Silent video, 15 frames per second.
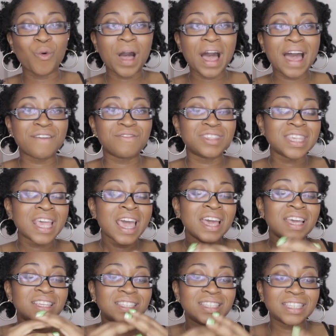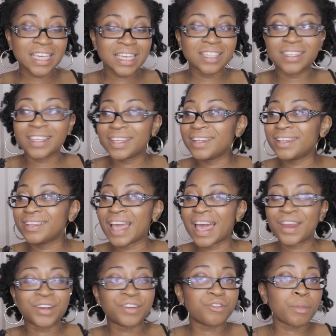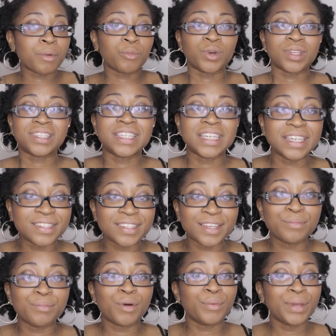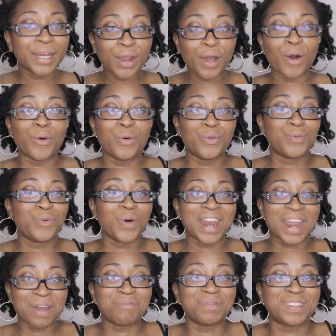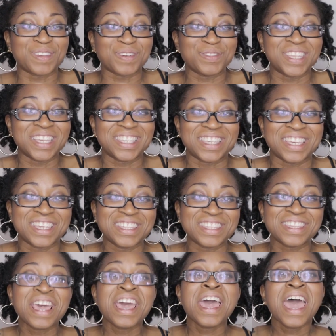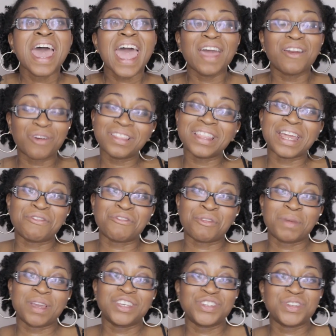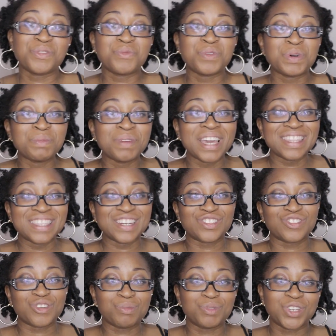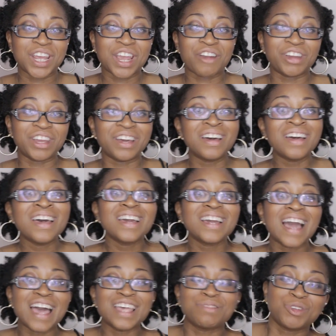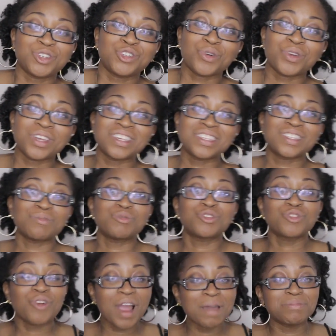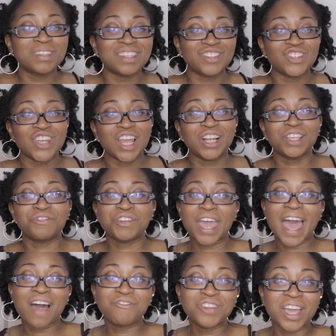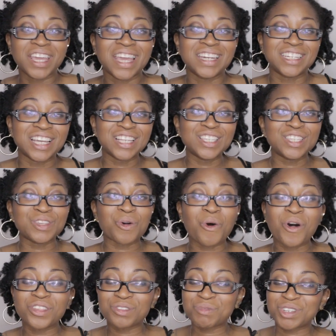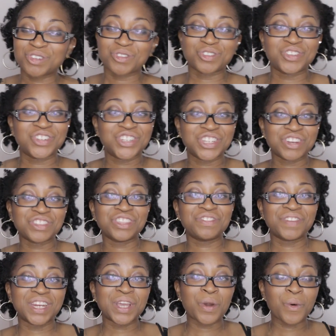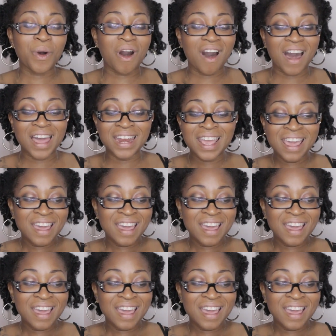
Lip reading: Wives season. I don't even remember what season, but we know what episode this is. And all that information will be in the description area. Guys, be sure to subscribe to this channel if you have not yet done so. Also, be sure to share this video on